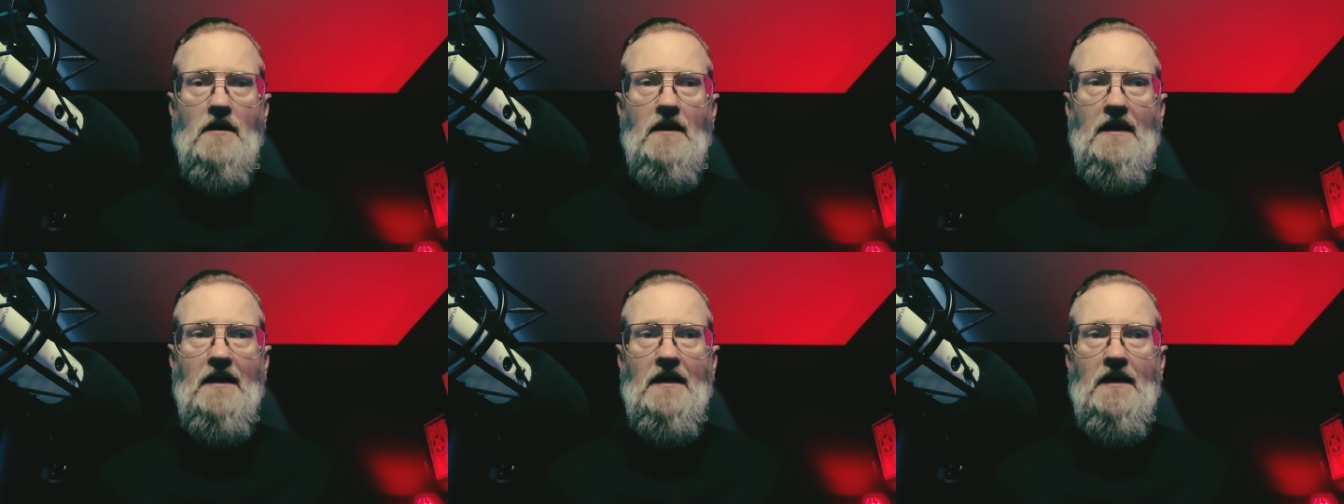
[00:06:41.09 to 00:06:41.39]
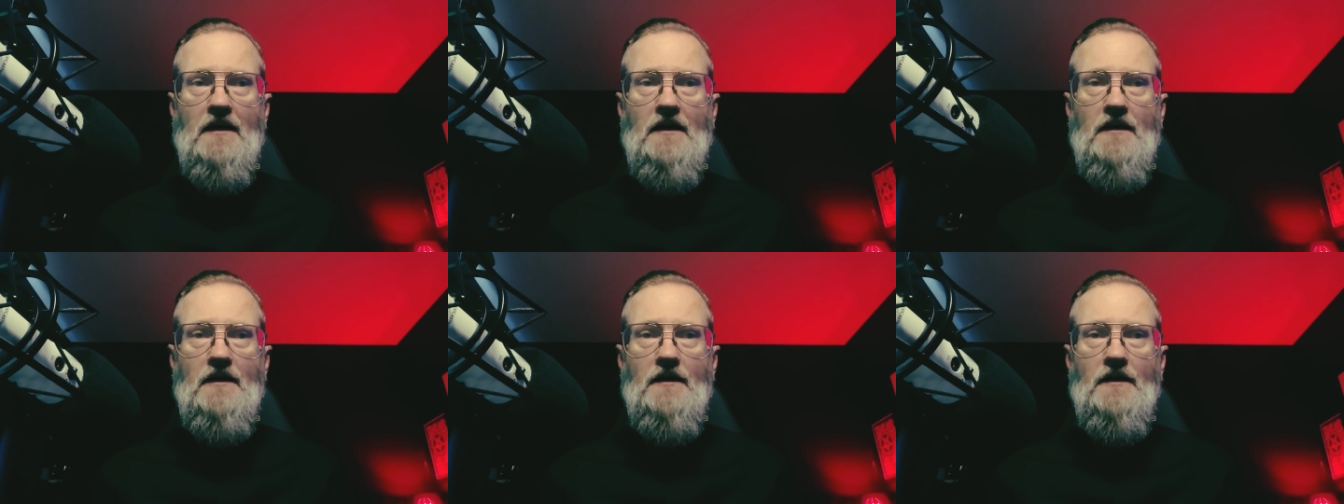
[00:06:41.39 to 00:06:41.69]

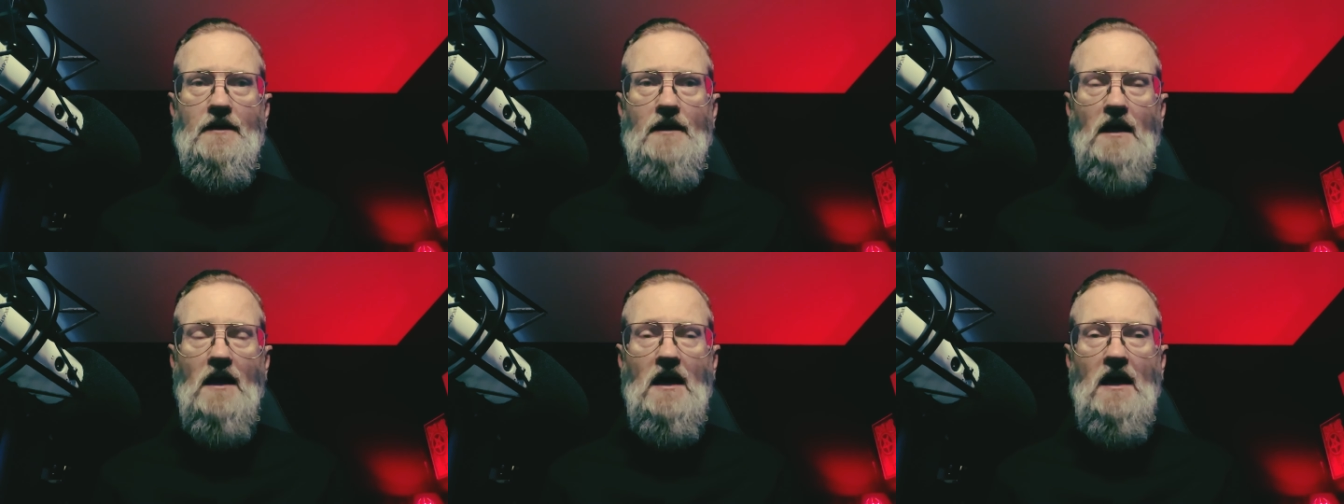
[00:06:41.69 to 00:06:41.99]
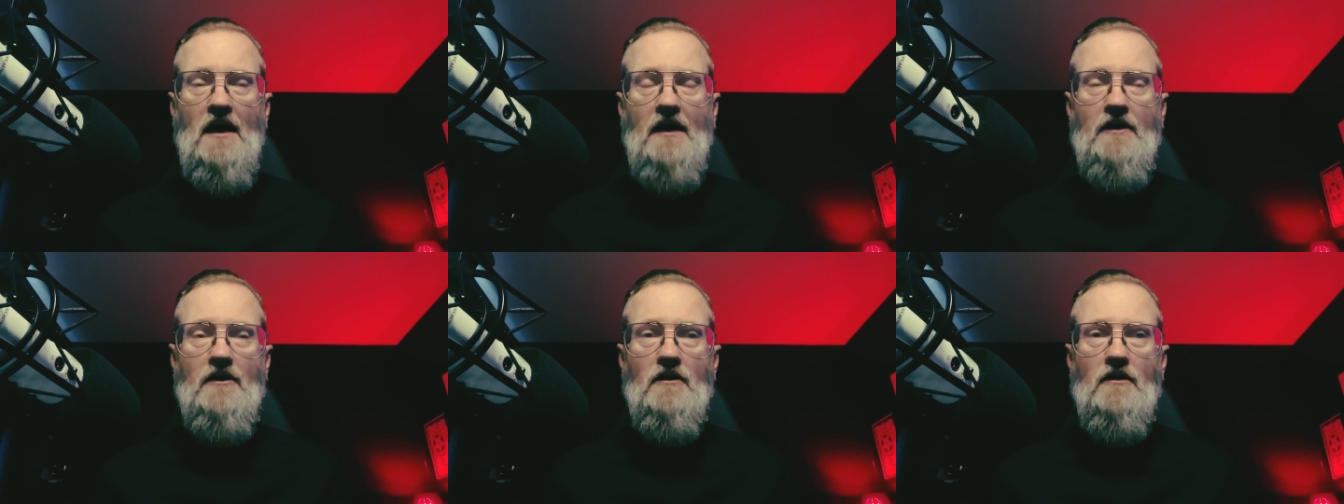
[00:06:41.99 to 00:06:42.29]
a
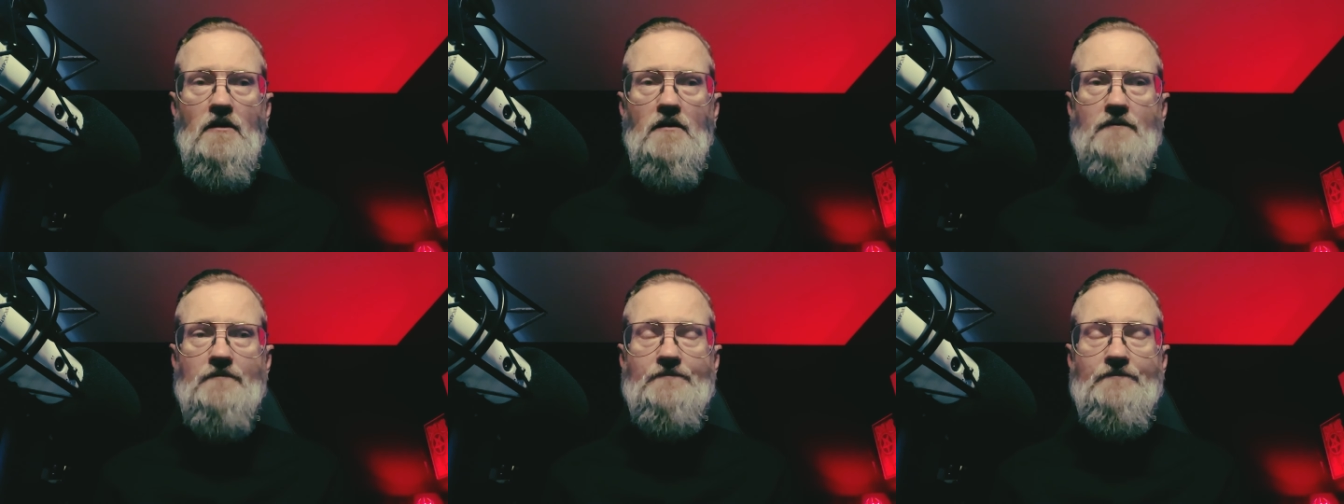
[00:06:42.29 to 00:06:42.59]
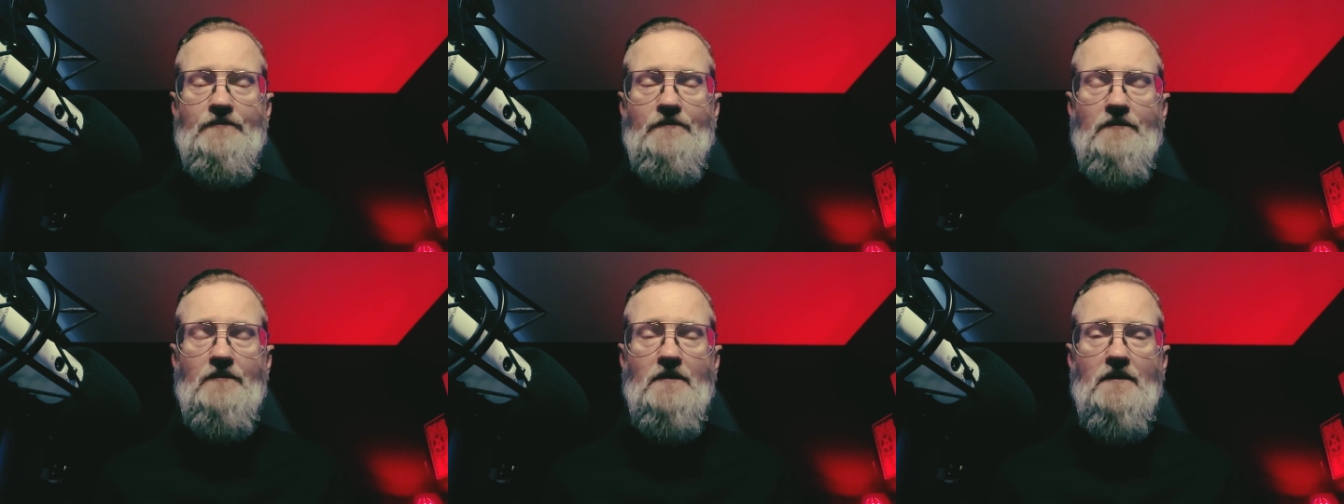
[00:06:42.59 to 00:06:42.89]
higher
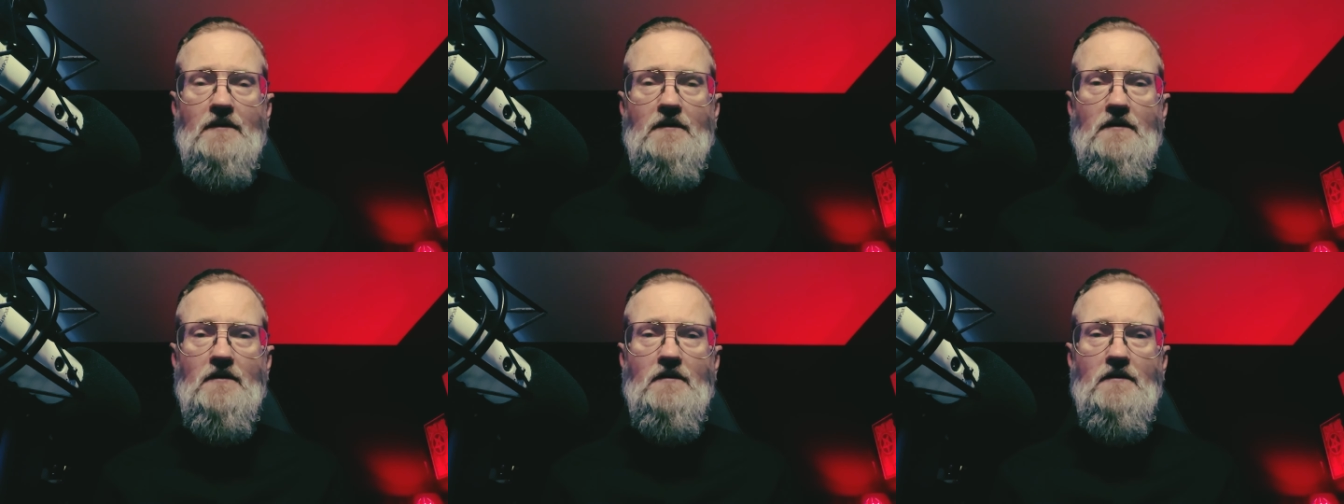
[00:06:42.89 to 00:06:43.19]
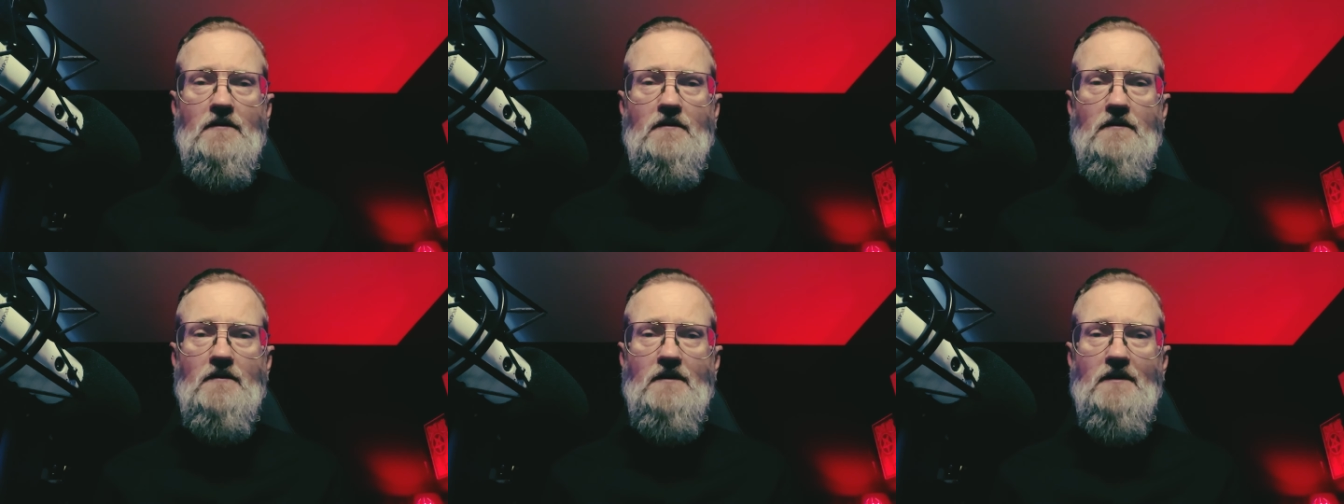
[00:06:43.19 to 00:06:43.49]

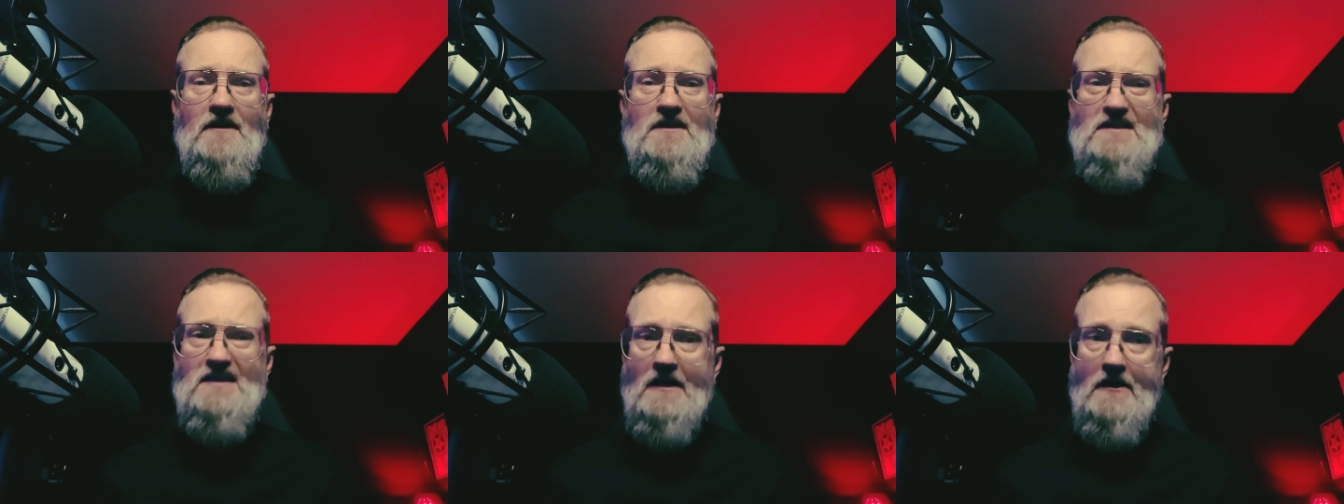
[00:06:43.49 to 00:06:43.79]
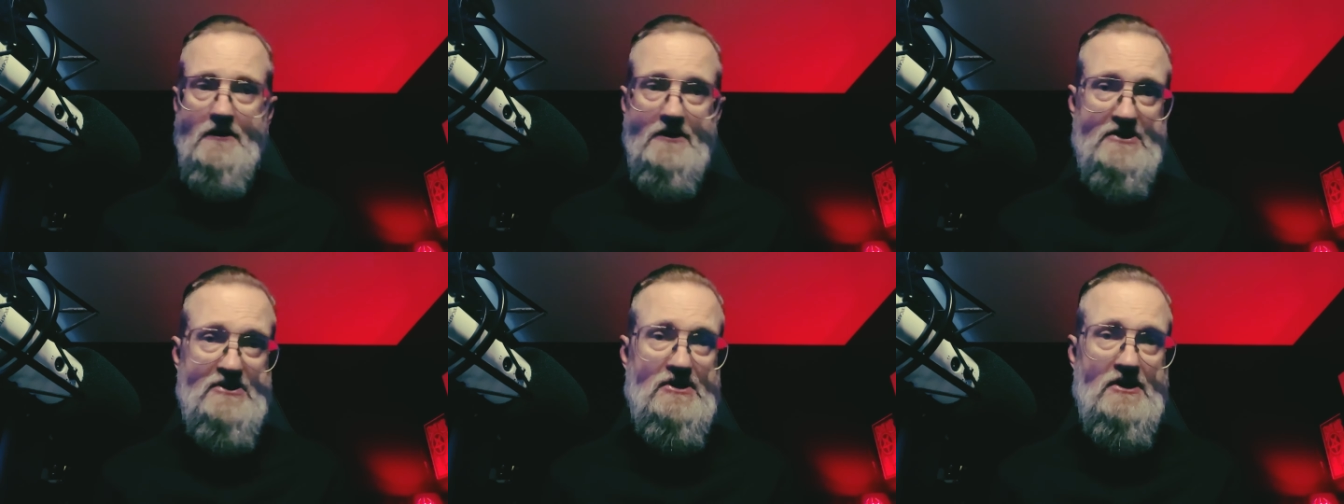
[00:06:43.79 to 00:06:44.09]

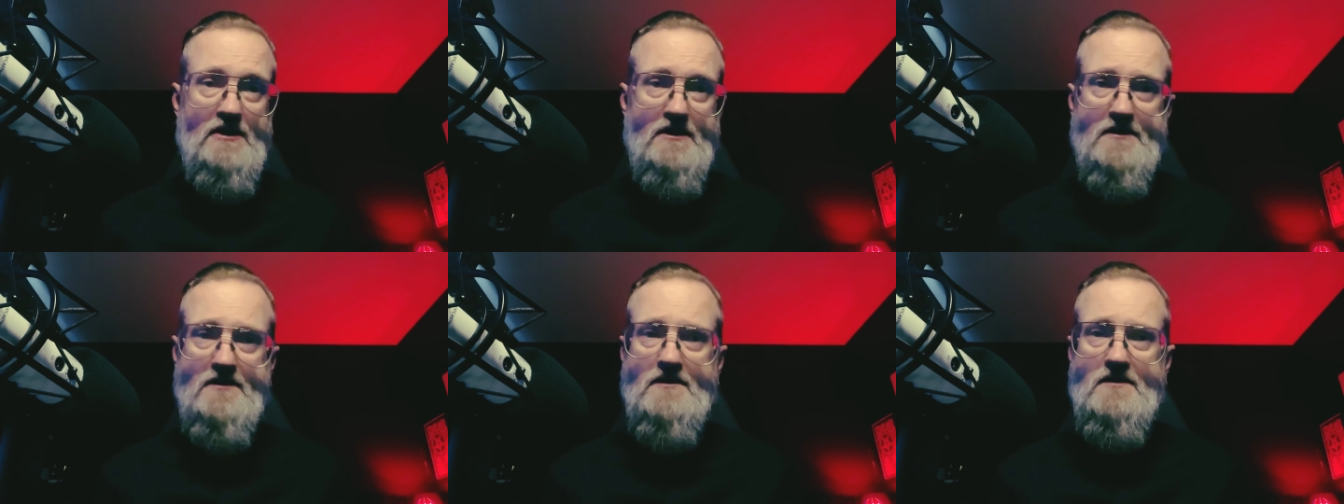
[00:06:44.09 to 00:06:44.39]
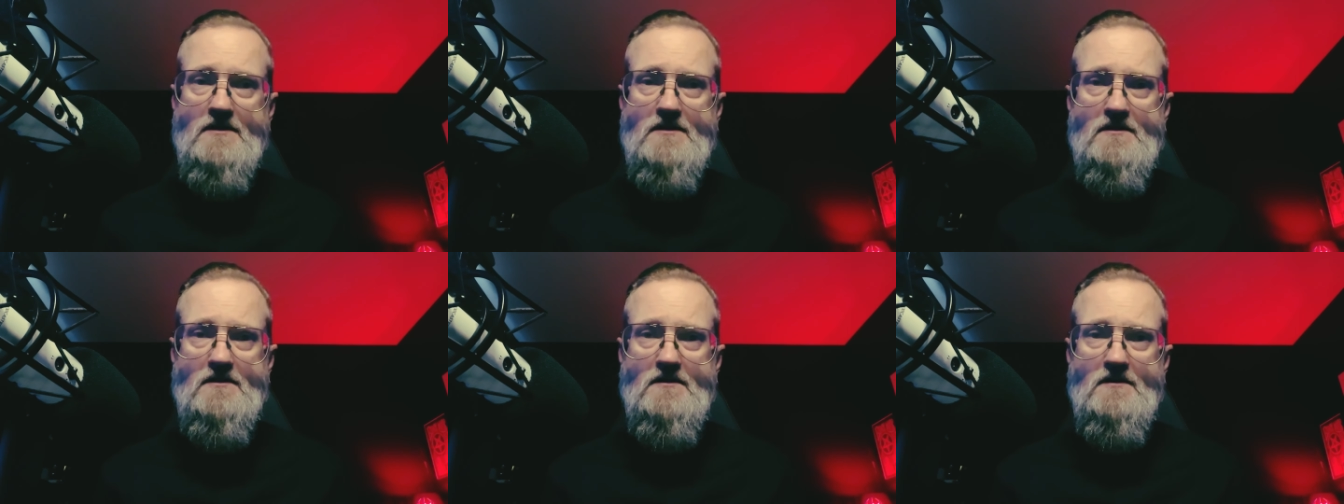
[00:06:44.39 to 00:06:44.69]

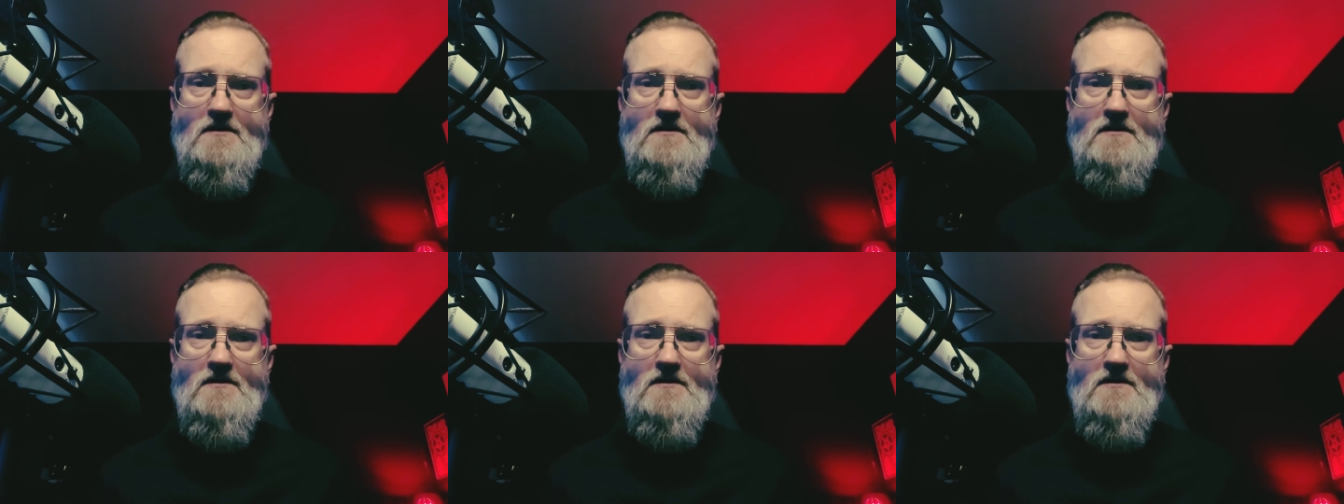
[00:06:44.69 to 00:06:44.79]
intelligence